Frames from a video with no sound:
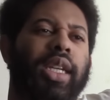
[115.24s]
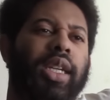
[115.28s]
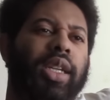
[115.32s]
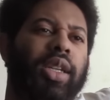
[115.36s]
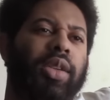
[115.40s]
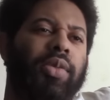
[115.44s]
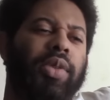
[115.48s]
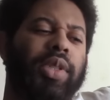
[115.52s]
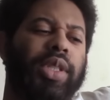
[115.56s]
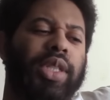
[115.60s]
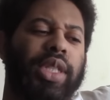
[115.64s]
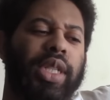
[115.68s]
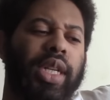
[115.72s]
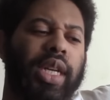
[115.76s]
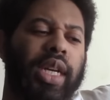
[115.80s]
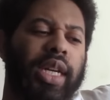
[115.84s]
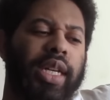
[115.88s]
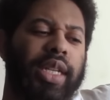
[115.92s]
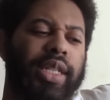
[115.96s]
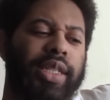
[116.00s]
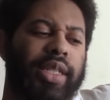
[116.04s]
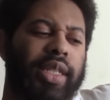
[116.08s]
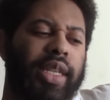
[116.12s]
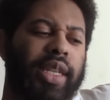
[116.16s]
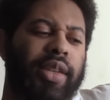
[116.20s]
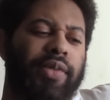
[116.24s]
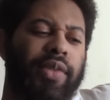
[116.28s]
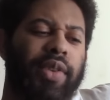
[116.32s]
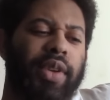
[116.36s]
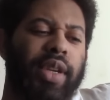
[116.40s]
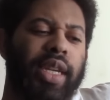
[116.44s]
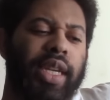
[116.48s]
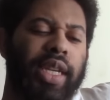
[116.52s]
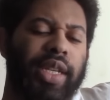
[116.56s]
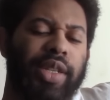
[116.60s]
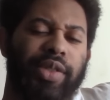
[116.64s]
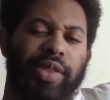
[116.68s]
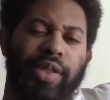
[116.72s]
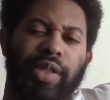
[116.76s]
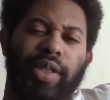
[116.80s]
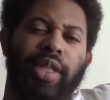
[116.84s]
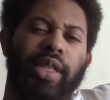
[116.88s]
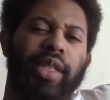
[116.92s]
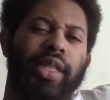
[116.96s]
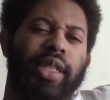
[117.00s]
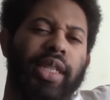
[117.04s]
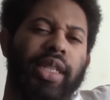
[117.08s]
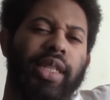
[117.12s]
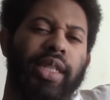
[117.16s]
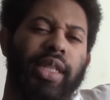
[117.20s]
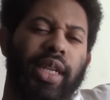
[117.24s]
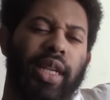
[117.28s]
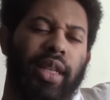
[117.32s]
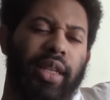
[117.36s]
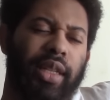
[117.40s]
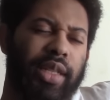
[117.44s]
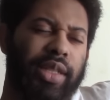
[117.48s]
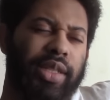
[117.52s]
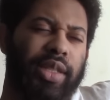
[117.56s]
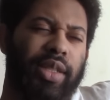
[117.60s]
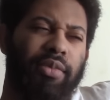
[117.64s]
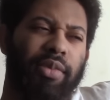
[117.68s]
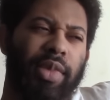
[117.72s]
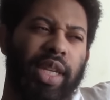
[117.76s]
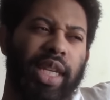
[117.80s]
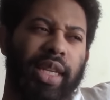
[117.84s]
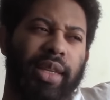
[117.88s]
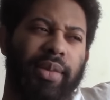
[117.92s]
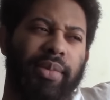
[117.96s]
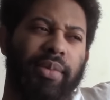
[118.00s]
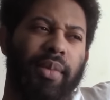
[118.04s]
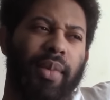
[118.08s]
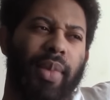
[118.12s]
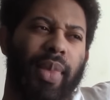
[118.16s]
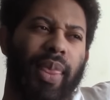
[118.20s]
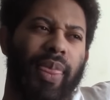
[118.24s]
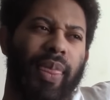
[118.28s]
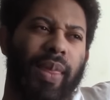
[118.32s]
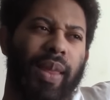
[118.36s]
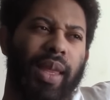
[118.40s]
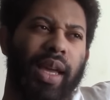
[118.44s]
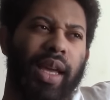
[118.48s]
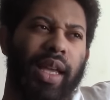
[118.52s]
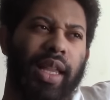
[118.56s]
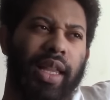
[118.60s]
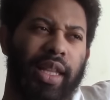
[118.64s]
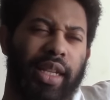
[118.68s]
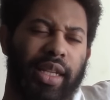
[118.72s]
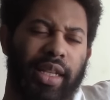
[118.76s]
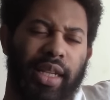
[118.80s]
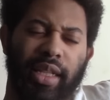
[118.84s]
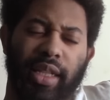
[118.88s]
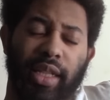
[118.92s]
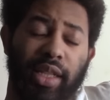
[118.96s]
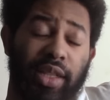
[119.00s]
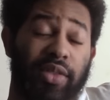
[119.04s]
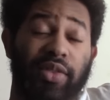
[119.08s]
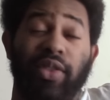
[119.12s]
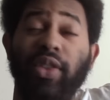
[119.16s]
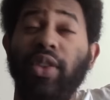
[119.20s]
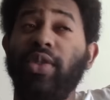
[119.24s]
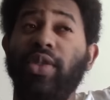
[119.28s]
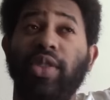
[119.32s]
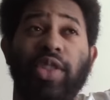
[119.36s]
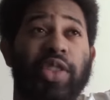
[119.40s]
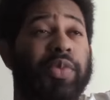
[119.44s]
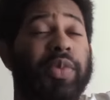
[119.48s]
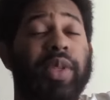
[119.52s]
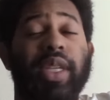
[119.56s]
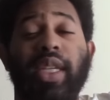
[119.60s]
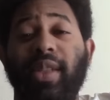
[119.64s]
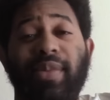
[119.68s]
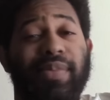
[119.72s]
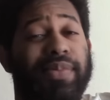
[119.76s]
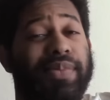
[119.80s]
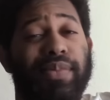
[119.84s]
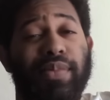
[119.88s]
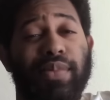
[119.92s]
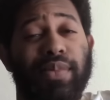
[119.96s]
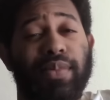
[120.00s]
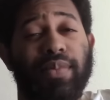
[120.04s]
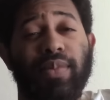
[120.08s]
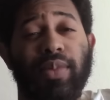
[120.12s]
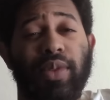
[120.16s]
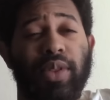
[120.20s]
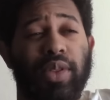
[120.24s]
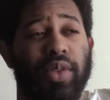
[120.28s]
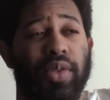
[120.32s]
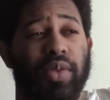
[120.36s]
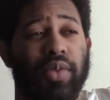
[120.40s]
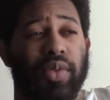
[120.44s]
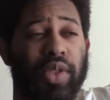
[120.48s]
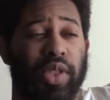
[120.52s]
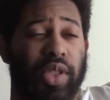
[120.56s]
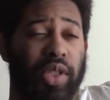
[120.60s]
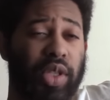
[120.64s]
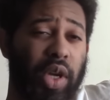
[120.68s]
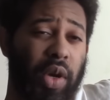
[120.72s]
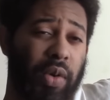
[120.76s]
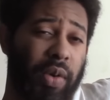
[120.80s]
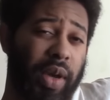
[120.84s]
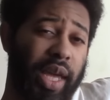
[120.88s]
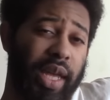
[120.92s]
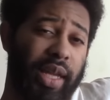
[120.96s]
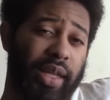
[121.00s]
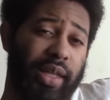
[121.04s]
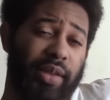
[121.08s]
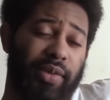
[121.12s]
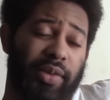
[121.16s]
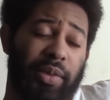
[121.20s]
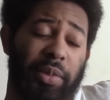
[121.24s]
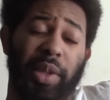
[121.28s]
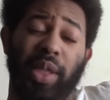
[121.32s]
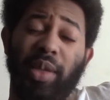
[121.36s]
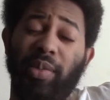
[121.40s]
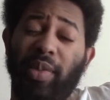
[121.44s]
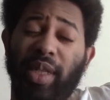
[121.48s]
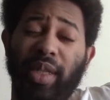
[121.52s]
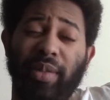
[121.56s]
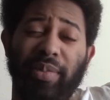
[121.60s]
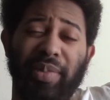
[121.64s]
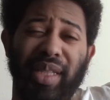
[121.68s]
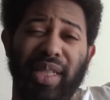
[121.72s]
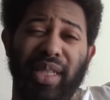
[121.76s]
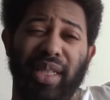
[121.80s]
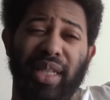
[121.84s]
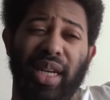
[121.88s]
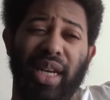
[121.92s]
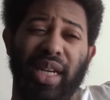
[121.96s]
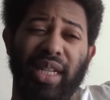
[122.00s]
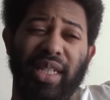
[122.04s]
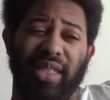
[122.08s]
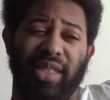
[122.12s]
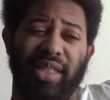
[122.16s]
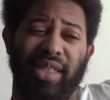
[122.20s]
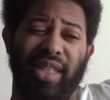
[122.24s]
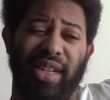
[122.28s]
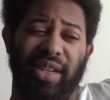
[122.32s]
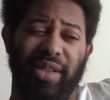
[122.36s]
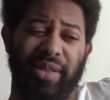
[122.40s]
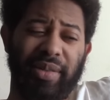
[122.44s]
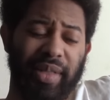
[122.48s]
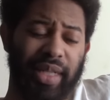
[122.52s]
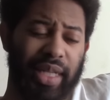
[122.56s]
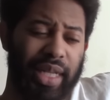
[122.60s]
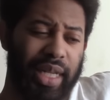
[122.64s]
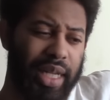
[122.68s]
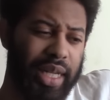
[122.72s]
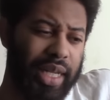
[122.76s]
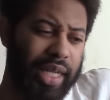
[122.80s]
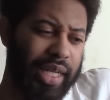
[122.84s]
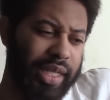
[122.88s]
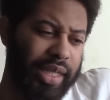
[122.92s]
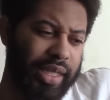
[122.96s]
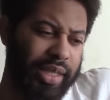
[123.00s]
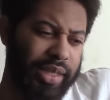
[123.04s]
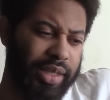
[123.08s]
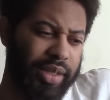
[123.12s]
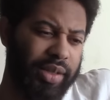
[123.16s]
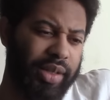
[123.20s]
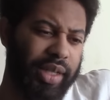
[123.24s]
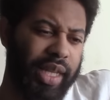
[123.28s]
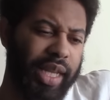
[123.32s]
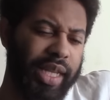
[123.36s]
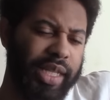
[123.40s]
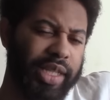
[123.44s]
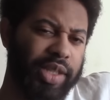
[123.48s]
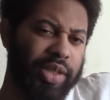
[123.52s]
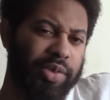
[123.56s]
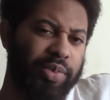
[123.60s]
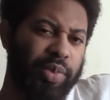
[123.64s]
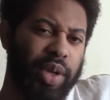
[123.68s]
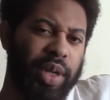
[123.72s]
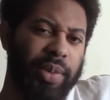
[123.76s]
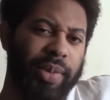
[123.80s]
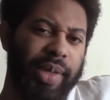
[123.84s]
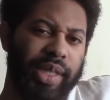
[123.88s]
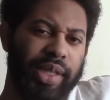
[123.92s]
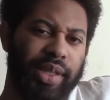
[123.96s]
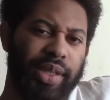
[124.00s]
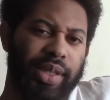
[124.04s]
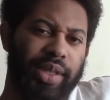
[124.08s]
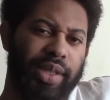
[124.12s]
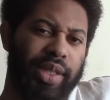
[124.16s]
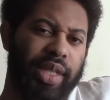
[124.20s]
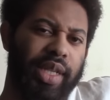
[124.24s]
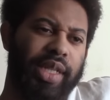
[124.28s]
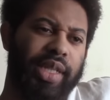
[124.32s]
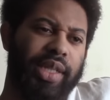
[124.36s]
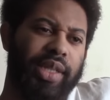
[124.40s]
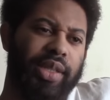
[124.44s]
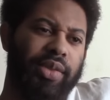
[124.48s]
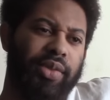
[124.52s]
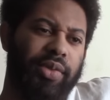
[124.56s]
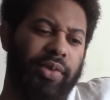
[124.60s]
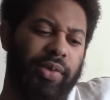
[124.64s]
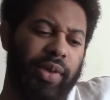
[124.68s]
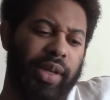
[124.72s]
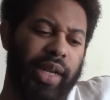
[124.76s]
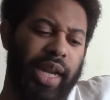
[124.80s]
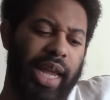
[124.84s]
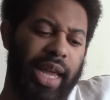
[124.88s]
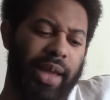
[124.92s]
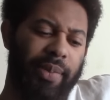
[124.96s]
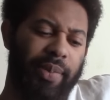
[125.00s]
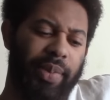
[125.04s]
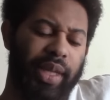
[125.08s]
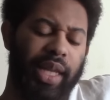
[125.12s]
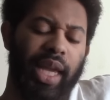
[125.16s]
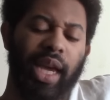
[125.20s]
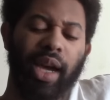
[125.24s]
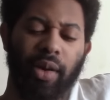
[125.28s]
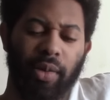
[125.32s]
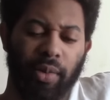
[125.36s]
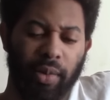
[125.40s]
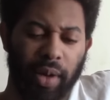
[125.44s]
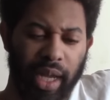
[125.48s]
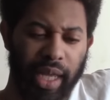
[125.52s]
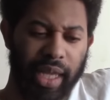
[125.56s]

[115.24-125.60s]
which is a very interesting detail, at least to me. It confuses me to no end, if I'm going to be completely honest there. So that's pretty much the gist of what happened. Now, why